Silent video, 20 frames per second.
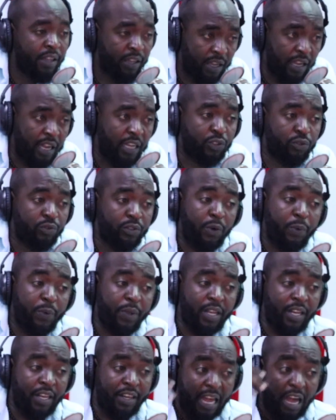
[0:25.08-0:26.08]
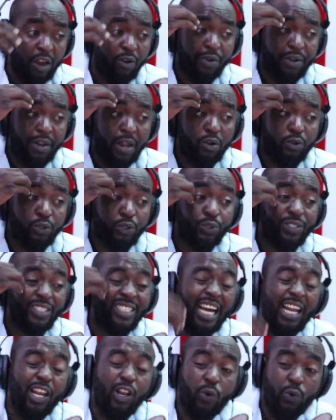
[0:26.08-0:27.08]
Yeah, and today we'll narrow down to
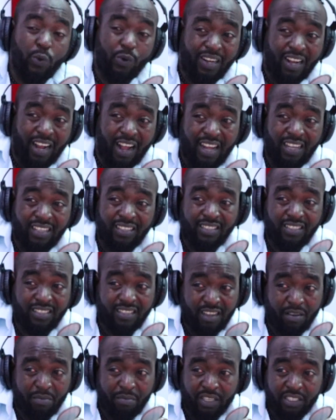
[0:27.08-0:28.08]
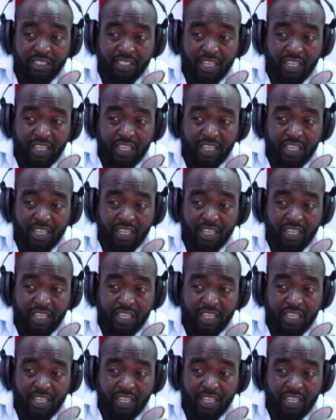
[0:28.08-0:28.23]
childhood cancer, Maze.